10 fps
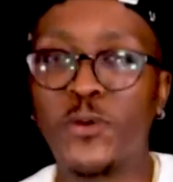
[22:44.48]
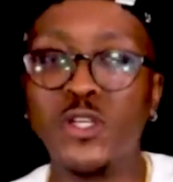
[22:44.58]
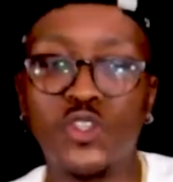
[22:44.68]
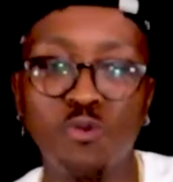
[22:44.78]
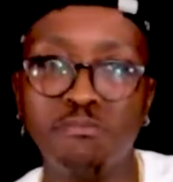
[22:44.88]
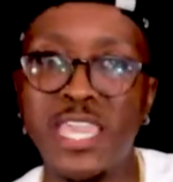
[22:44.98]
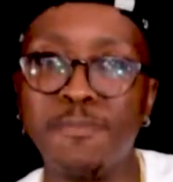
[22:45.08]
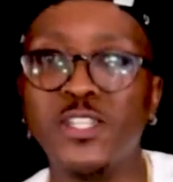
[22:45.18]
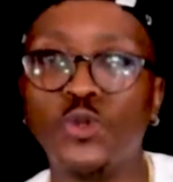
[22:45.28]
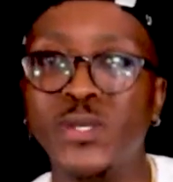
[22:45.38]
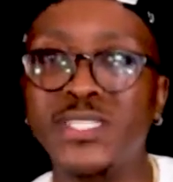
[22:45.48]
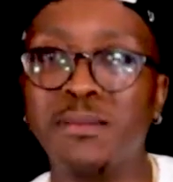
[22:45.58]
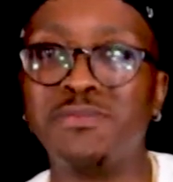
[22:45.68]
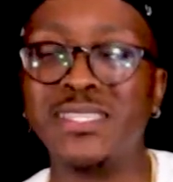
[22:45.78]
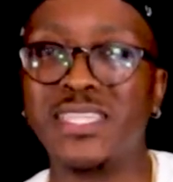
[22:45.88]
Because you may be doing
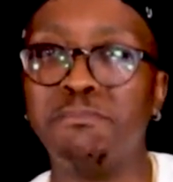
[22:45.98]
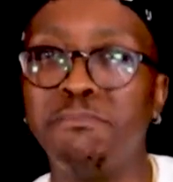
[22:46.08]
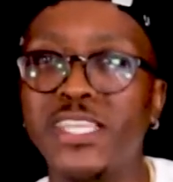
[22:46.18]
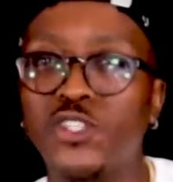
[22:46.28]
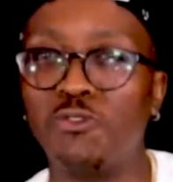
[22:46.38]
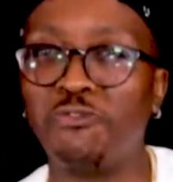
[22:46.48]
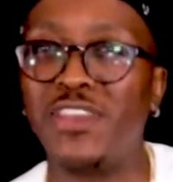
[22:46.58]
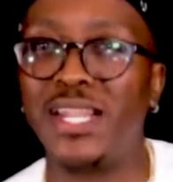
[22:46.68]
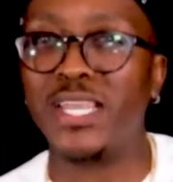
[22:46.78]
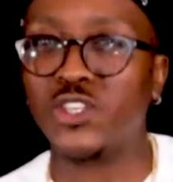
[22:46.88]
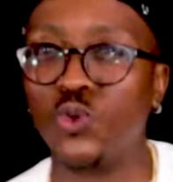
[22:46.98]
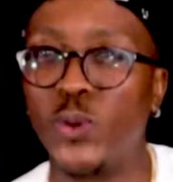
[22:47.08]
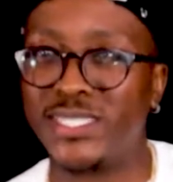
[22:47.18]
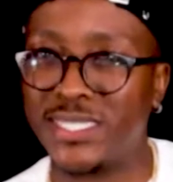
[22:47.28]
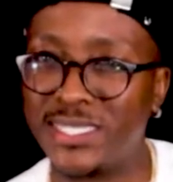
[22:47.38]
something that makes you feel like you're
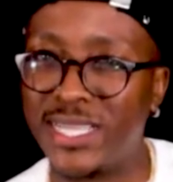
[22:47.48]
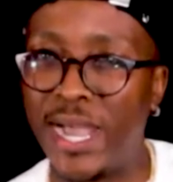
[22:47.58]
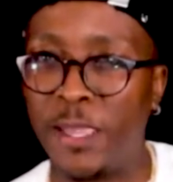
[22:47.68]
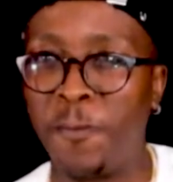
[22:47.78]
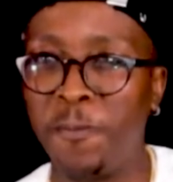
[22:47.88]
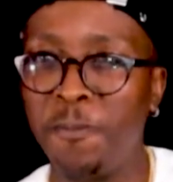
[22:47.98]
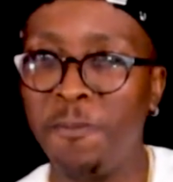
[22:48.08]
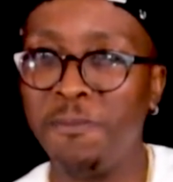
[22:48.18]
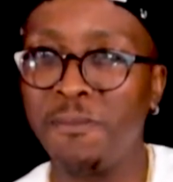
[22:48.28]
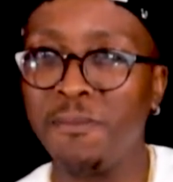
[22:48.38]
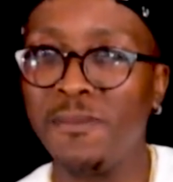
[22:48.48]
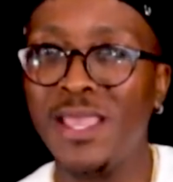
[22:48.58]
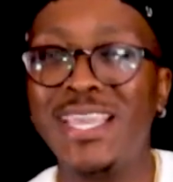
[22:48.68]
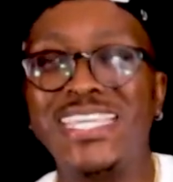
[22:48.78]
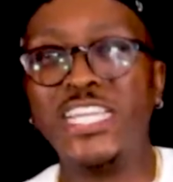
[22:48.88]
wasting time.
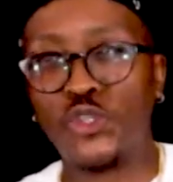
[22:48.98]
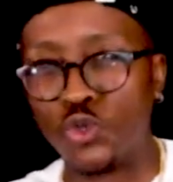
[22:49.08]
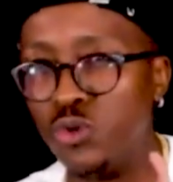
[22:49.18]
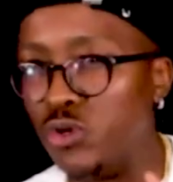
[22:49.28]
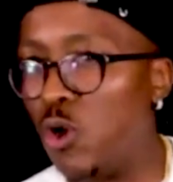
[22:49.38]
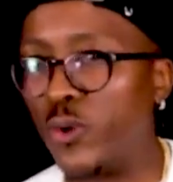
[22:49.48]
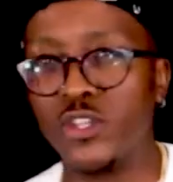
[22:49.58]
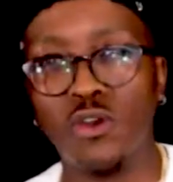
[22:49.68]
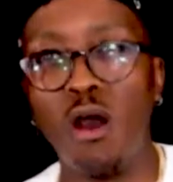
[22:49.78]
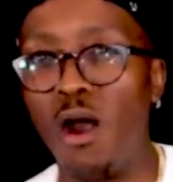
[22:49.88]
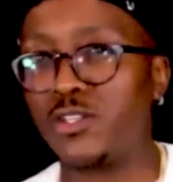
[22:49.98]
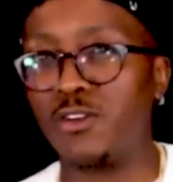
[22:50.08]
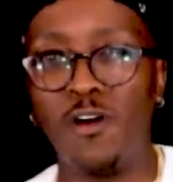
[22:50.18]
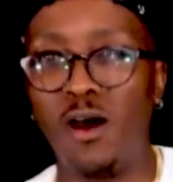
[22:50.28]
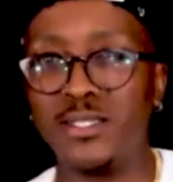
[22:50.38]
Yet you know in your heart
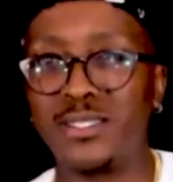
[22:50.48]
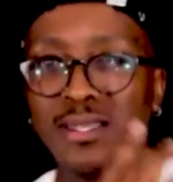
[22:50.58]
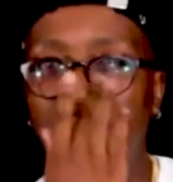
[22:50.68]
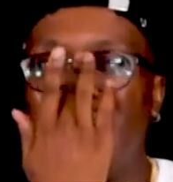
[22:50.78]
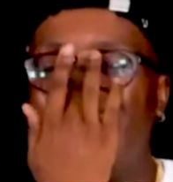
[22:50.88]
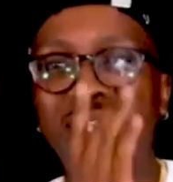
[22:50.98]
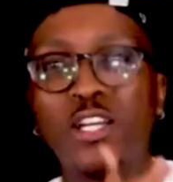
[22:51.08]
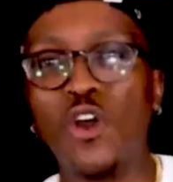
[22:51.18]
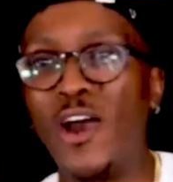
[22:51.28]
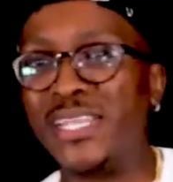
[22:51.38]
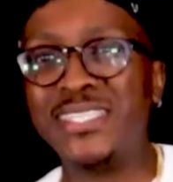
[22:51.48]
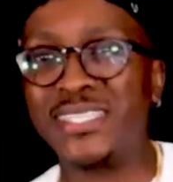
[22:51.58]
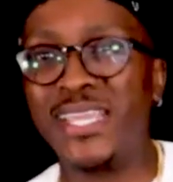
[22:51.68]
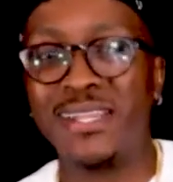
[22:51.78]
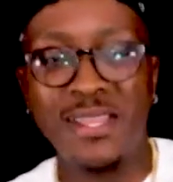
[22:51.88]
of hearts that God has
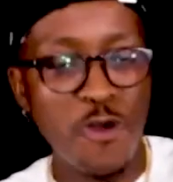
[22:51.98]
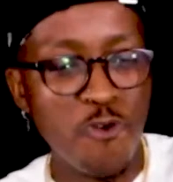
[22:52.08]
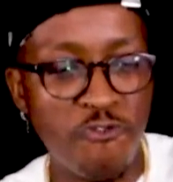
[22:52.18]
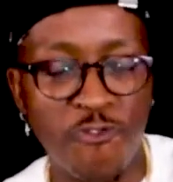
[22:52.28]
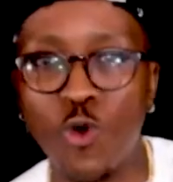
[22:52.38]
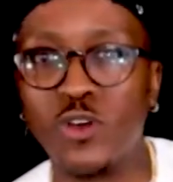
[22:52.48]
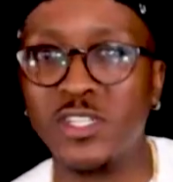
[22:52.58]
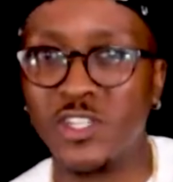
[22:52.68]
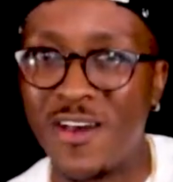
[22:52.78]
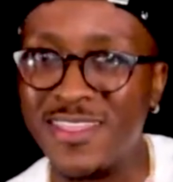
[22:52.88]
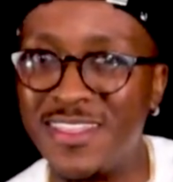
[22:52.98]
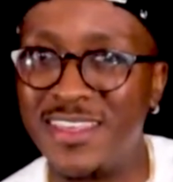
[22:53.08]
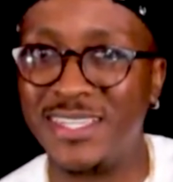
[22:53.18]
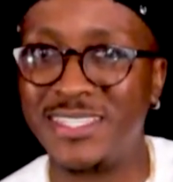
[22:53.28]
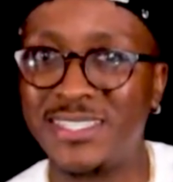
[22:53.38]
said, focus on
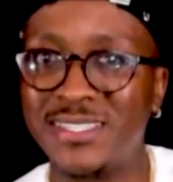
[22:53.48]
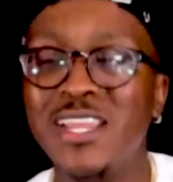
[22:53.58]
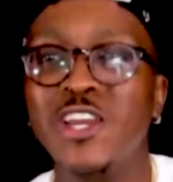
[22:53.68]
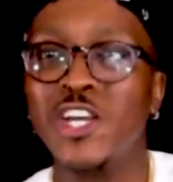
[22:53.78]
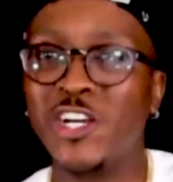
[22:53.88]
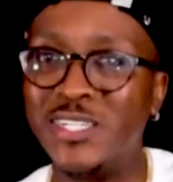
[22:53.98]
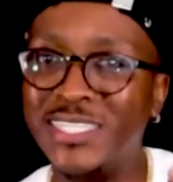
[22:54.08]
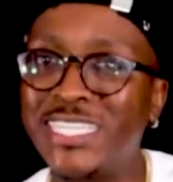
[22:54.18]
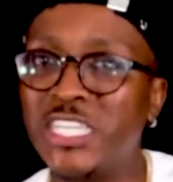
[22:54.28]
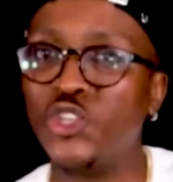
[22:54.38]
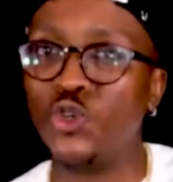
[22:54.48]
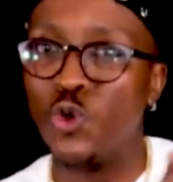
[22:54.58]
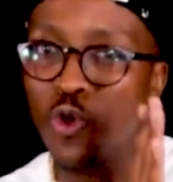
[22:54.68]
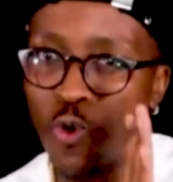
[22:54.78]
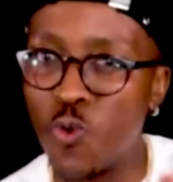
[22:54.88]
this.
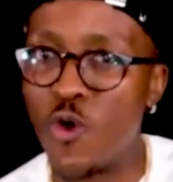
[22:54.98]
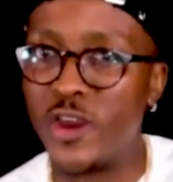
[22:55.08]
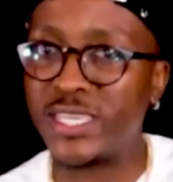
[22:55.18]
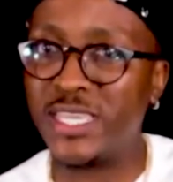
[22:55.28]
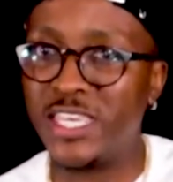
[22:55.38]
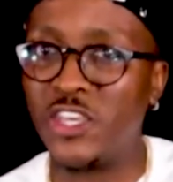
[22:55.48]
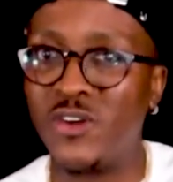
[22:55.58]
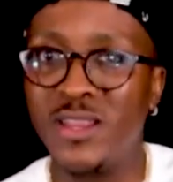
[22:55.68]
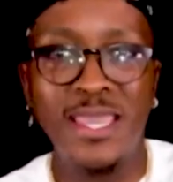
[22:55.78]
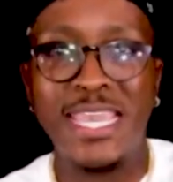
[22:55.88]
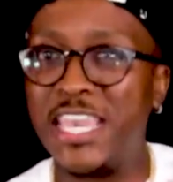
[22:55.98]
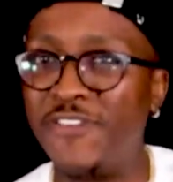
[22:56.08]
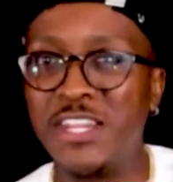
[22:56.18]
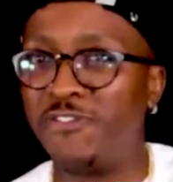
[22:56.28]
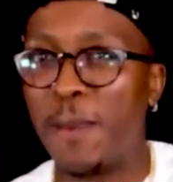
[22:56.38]
Continue working here.
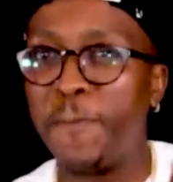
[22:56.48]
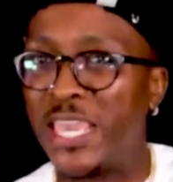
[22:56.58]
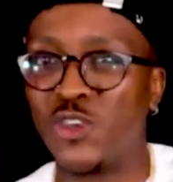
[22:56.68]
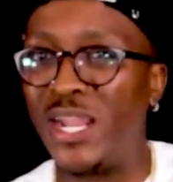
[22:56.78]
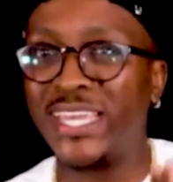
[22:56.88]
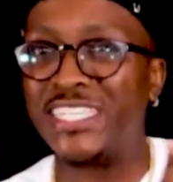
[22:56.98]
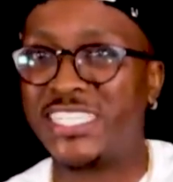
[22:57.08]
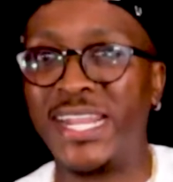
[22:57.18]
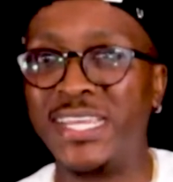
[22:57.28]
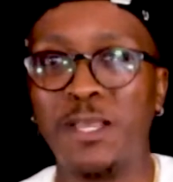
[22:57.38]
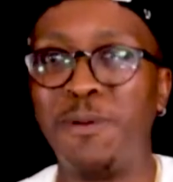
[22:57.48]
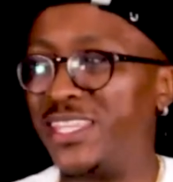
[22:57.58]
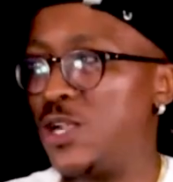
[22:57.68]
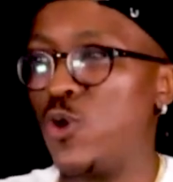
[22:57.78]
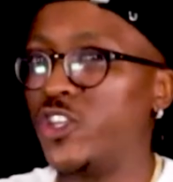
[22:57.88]
Even if they pay you like a janitor,
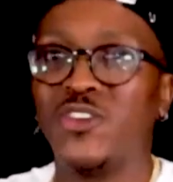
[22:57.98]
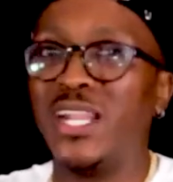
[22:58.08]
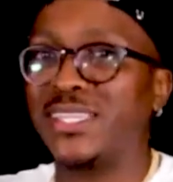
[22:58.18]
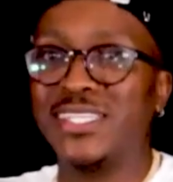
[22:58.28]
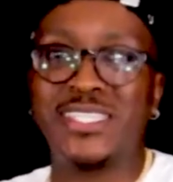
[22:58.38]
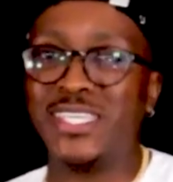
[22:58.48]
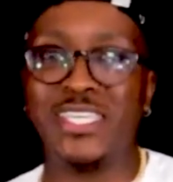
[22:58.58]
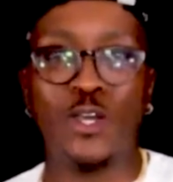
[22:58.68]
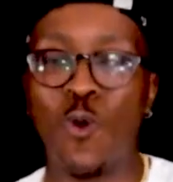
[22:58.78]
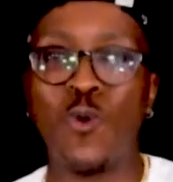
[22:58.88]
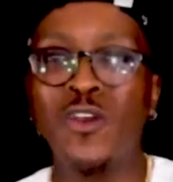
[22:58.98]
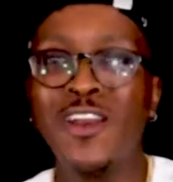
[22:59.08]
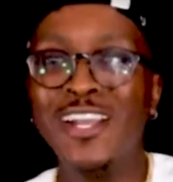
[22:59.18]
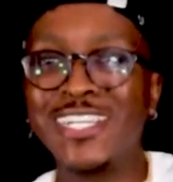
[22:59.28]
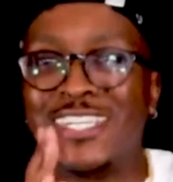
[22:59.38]
but they work you like the C E O.
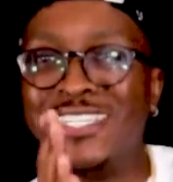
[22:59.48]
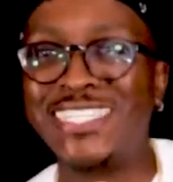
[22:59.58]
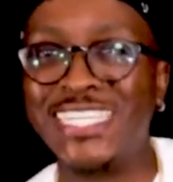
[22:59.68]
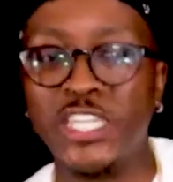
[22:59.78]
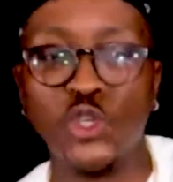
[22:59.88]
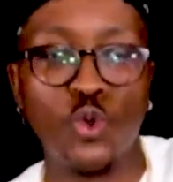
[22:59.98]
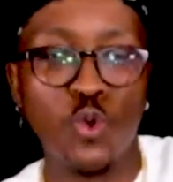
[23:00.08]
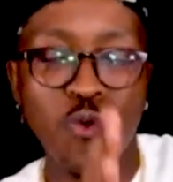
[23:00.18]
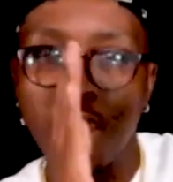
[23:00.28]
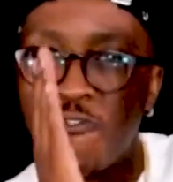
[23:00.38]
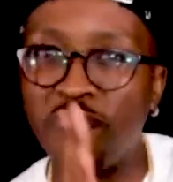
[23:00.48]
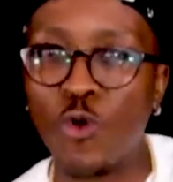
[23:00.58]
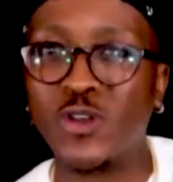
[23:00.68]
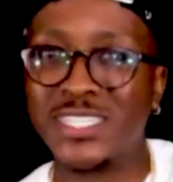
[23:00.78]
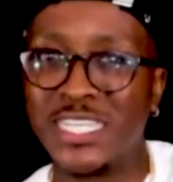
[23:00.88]
Continue
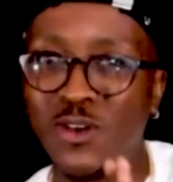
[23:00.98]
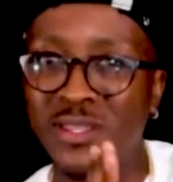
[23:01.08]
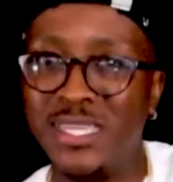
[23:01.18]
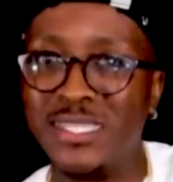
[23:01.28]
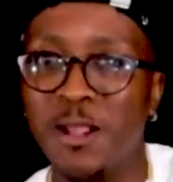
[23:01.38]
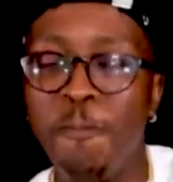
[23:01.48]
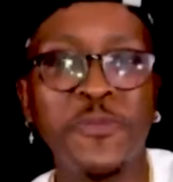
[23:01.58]
focusing on this.